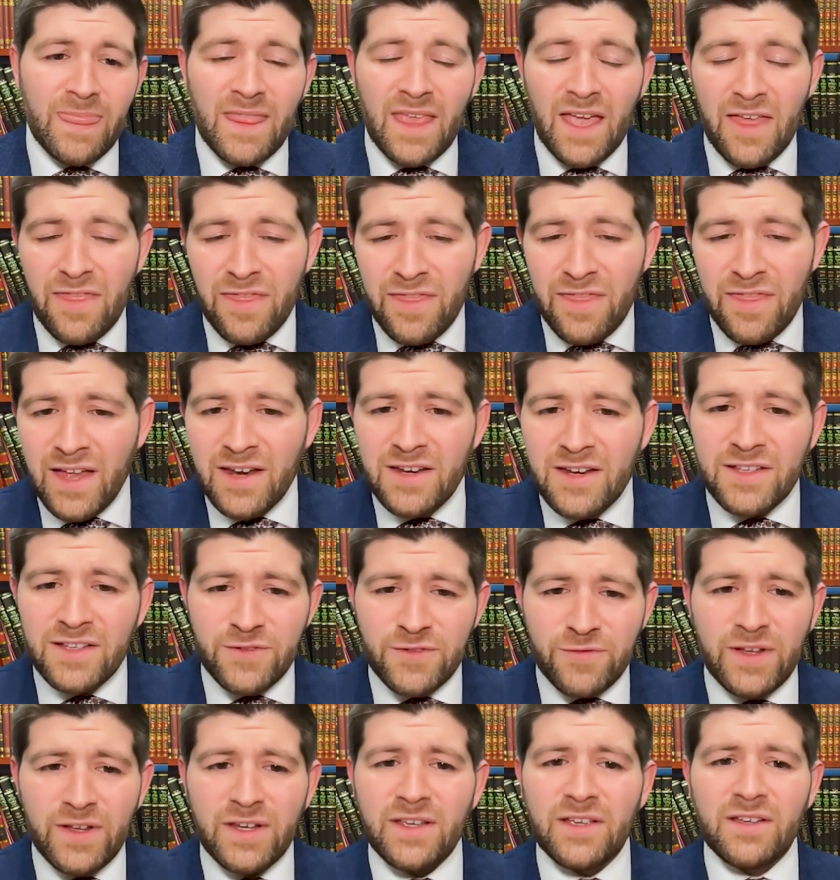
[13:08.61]
And then it's
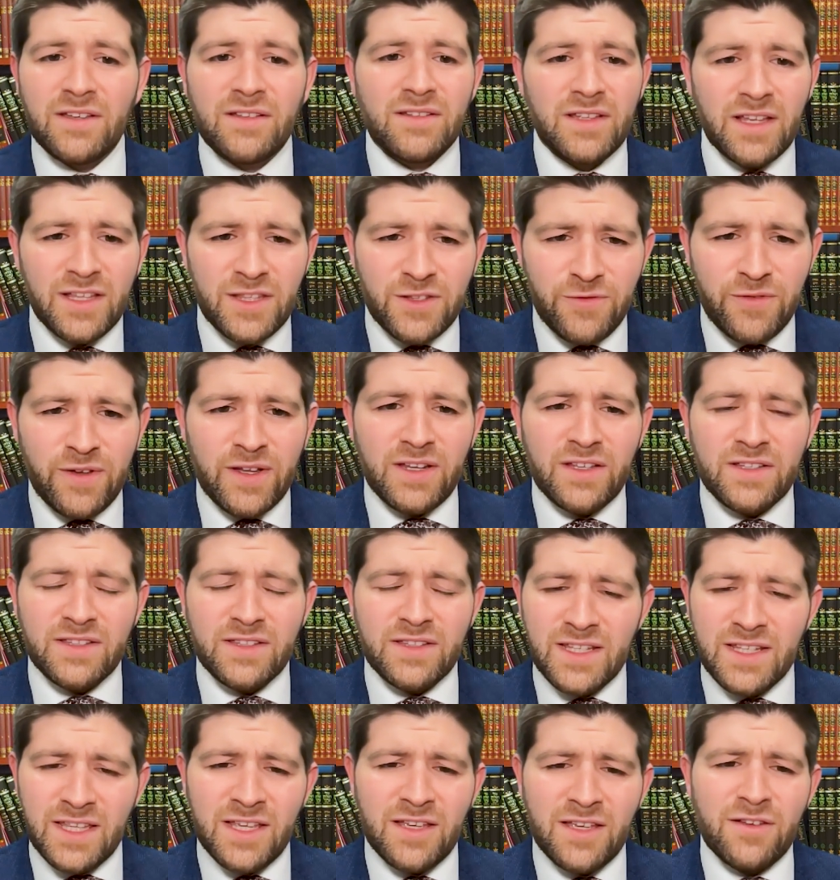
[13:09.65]
fitting to
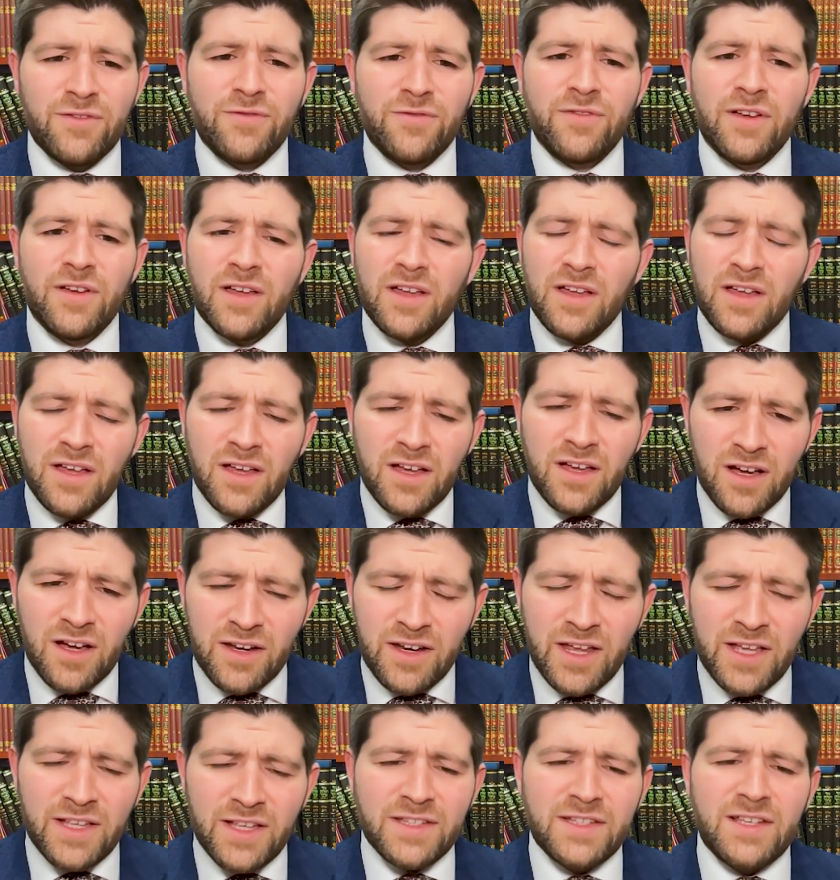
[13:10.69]
give a
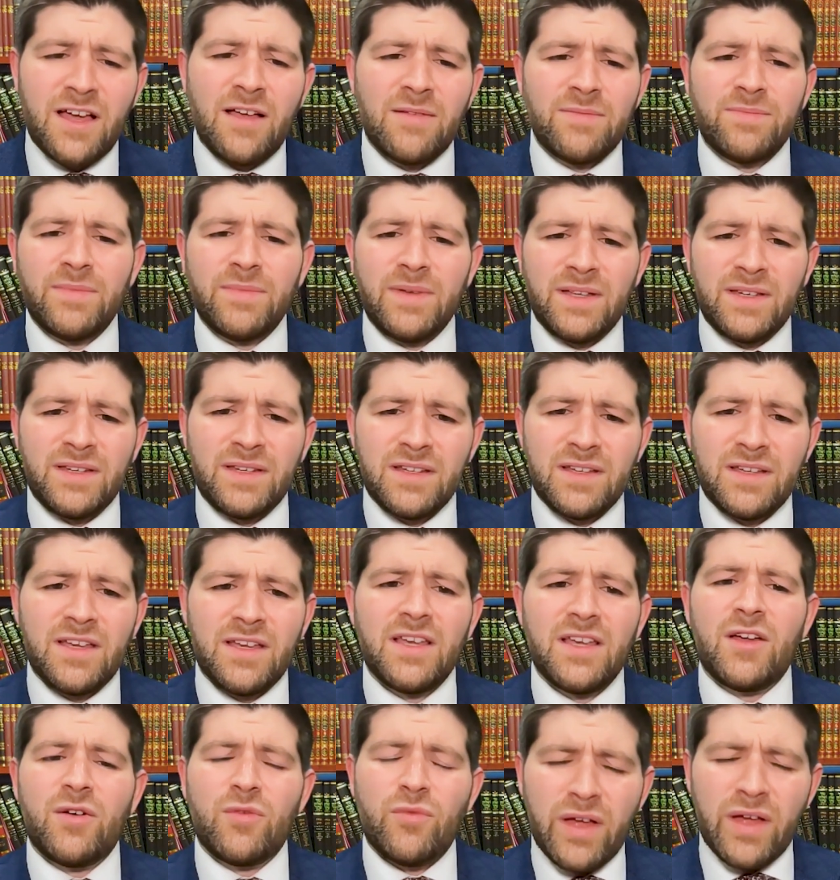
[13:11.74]
nice compliment,
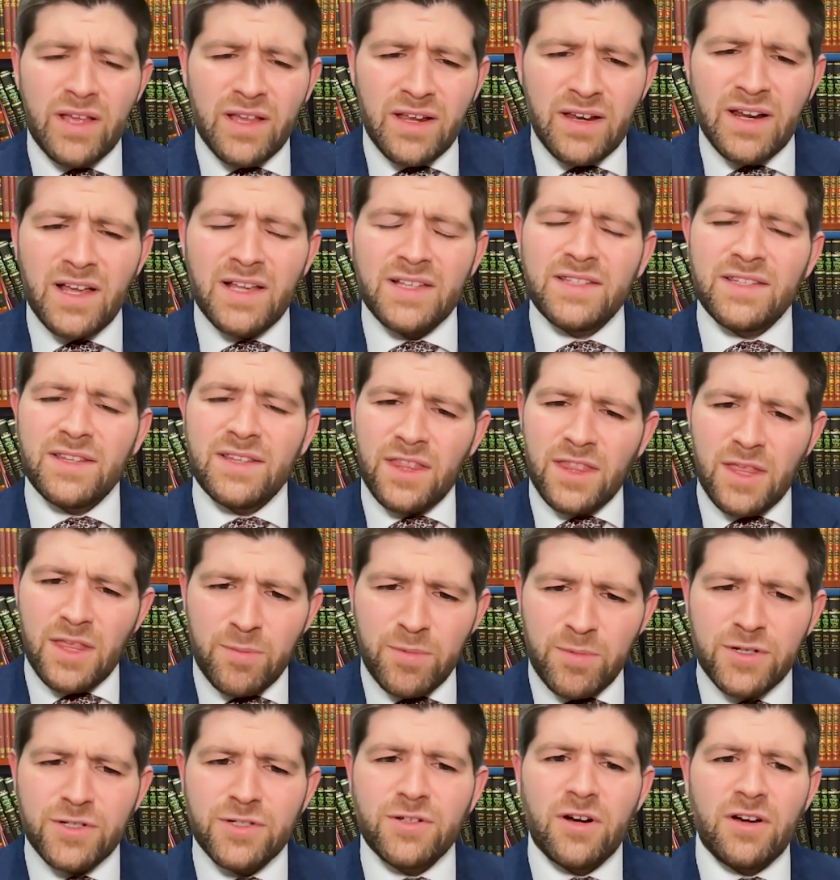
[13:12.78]
recognizing that they
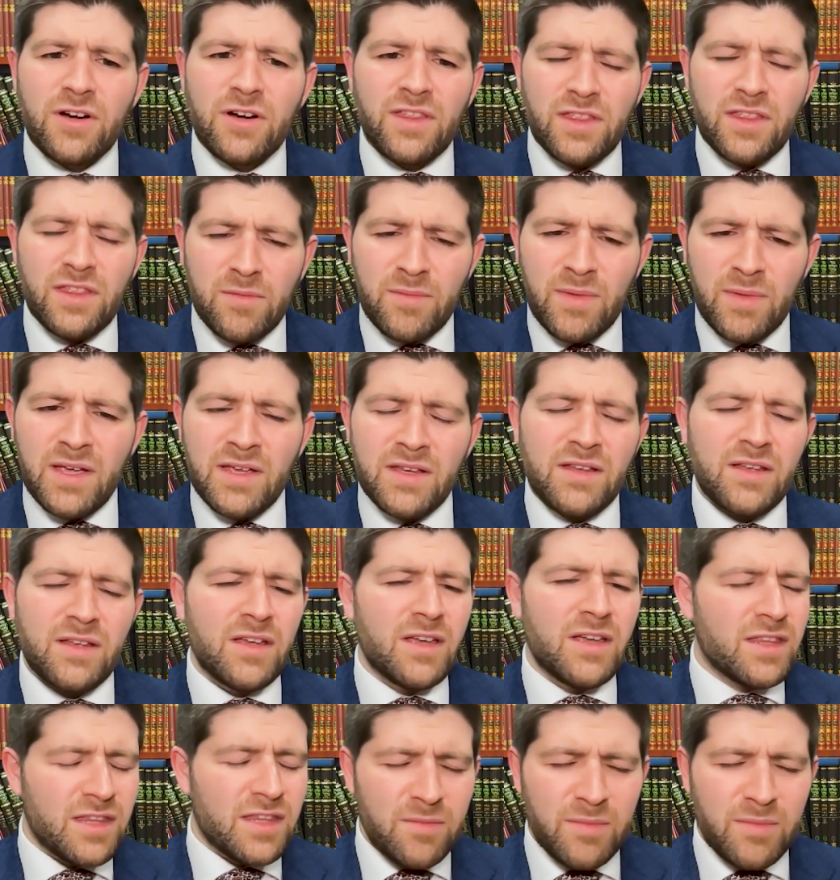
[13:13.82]
pushed hard, that they
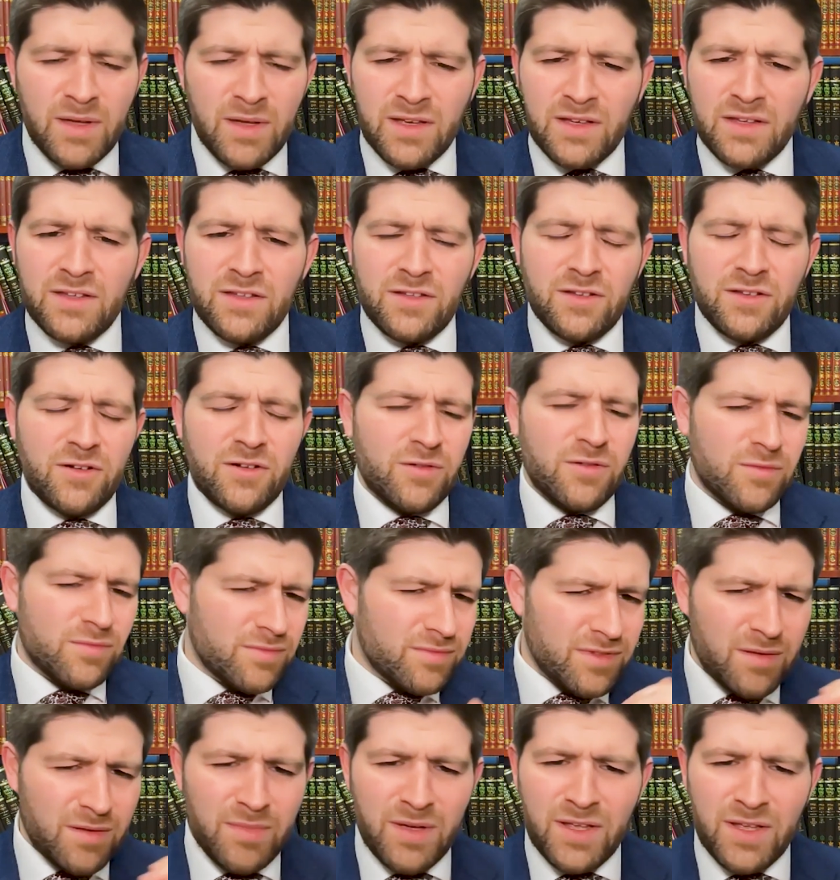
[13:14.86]

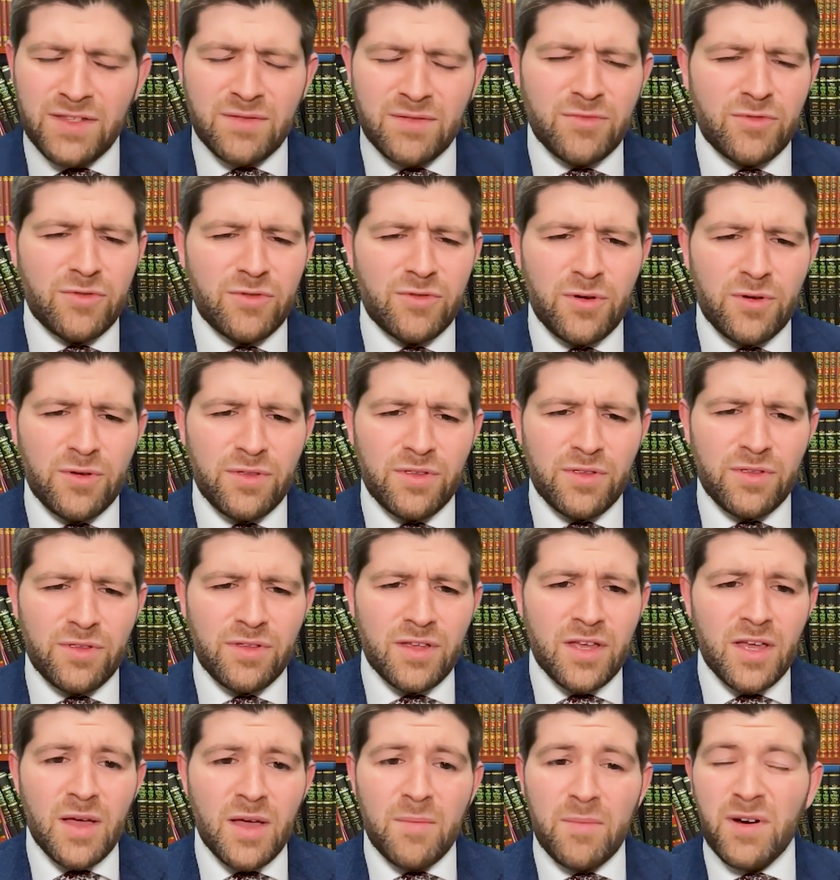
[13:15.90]
made some growth.
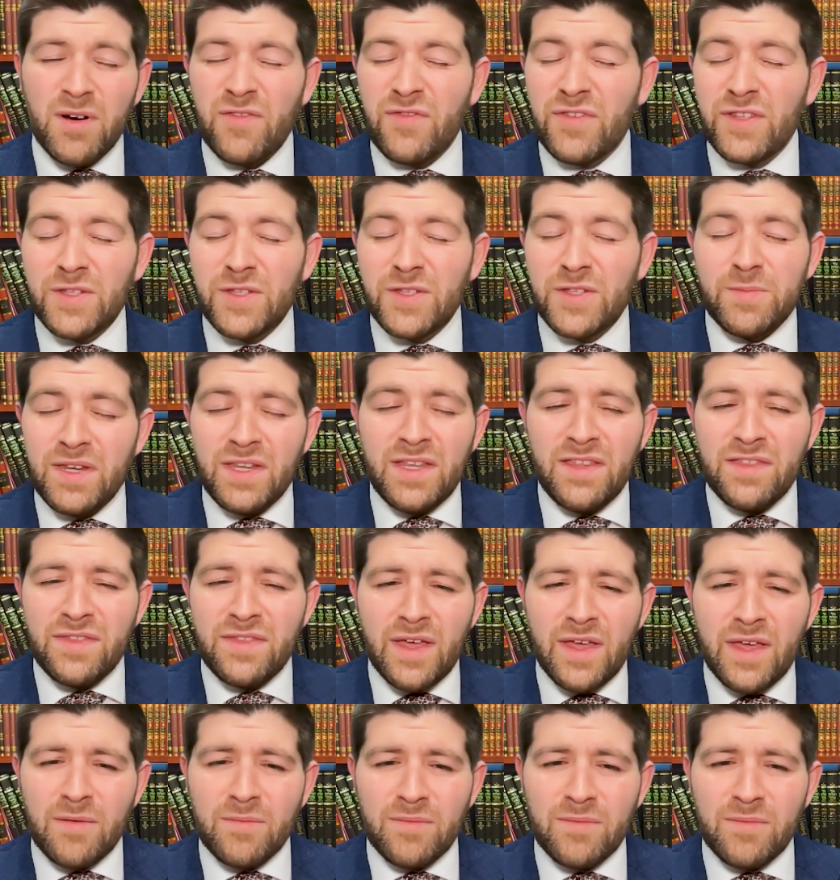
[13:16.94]
But if it's beneath
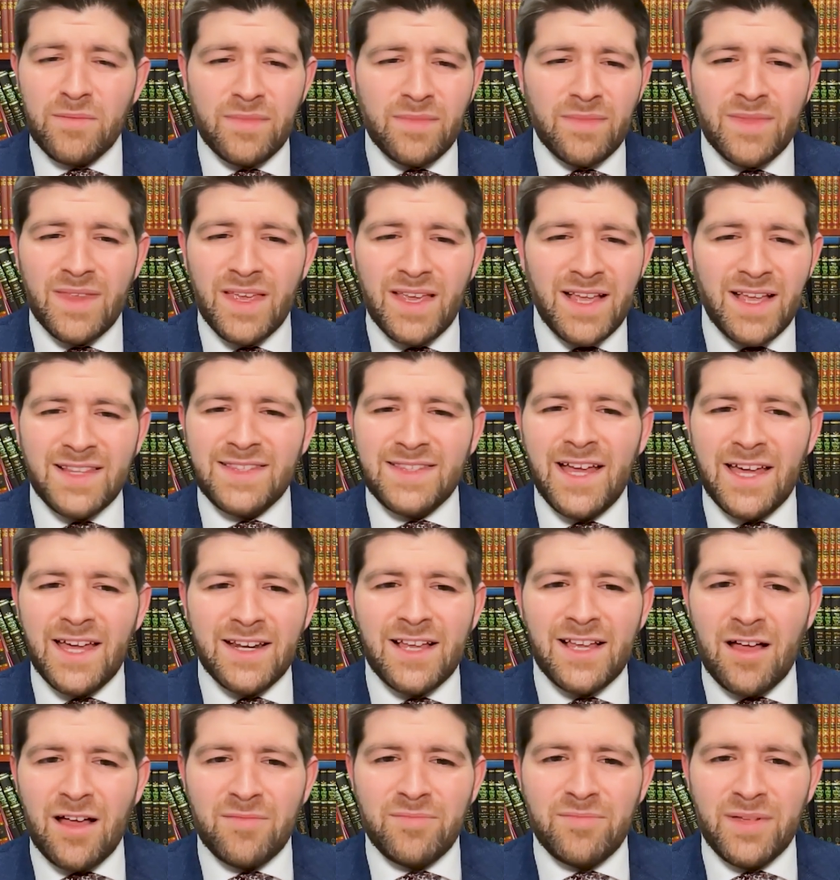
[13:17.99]
them, it's not a
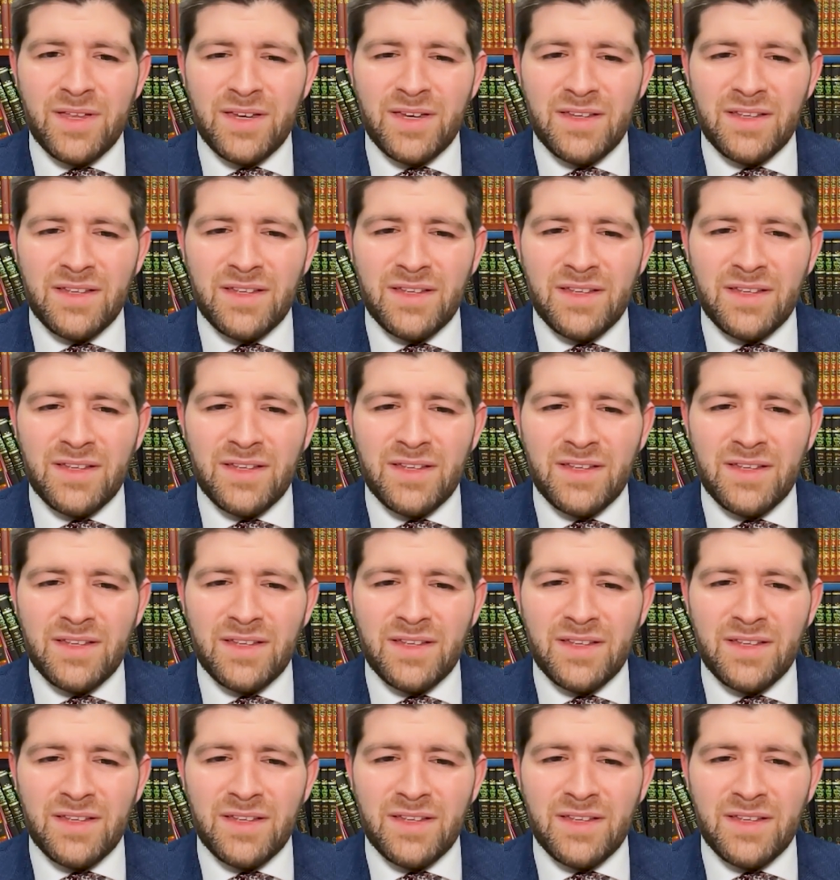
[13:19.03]
compliment.